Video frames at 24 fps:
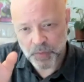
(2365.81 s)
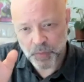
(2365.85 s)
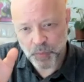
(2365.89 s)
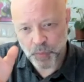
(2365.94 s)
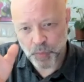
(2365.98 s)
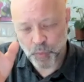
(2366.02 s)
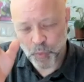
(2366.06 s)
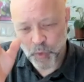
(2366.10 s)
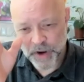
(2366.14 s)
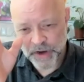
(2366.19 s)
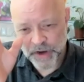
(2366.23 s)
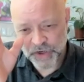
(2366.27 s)

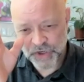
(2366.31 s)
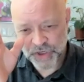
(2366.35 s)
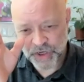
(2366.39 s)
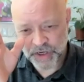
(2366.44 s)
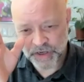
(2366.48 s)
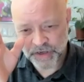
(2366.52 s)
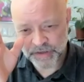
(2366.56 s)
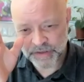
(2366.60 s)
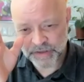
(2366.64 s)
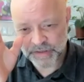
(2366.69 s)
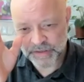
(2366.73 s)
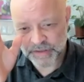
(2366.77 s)
which
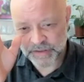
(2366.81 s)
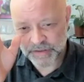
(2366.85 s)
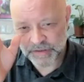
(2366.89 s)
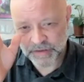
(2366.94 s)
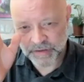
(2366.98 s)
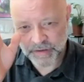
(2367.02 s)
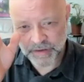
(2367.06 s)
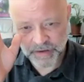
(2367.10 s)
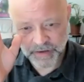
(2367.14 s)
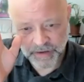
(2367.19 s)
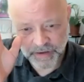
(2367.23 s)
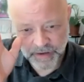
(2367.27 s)
is
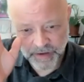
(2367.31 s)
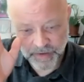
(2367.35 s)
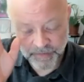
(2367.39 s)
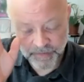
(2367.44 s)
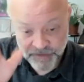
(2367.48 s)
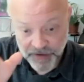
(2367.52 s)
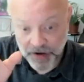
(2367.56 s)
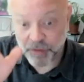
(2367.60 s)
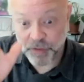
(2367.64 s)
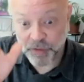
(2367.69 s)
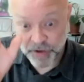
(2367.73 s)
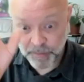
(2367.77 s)
a
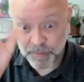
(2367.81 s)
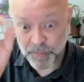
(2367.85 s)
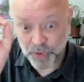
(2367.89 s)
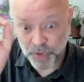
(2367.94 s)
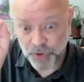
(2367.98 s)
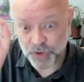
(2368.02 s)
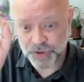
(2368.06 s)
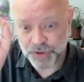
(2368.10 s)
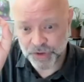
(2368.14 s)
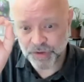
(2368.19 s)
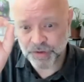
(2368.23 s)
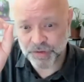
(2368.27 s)
very
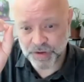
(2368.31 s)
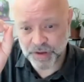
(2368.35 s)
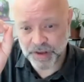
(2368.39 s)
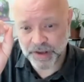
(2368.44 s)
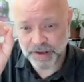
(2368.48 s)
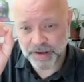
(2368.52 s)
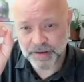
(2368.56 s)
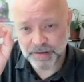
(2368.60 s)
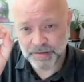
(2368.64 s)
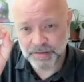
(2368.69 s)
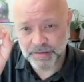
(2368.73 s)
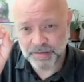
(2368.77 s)
emergent thing